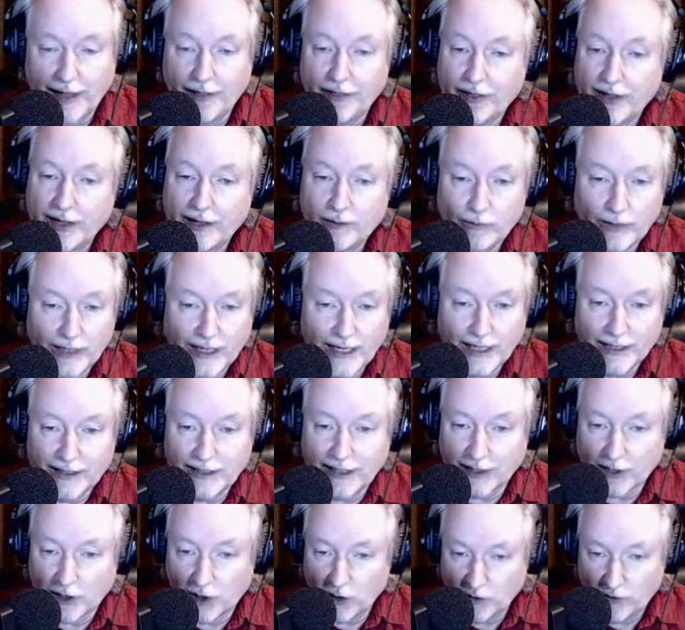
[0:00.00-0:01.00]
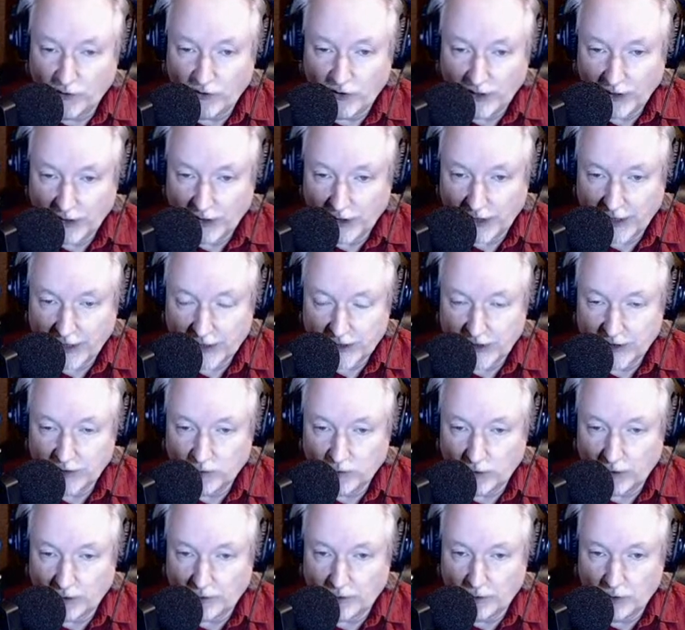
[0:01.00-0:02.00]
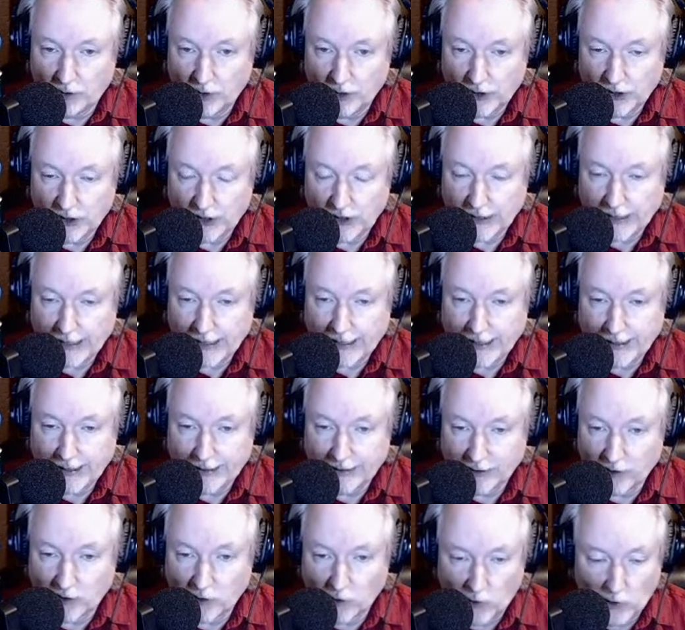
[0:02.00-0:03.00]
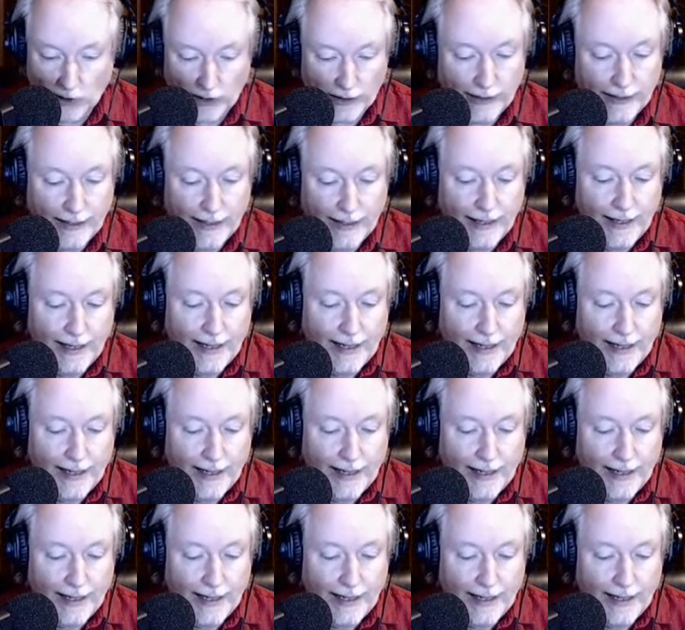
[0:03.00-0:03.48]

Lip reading: And then we had that goofy election with Bush and Gore.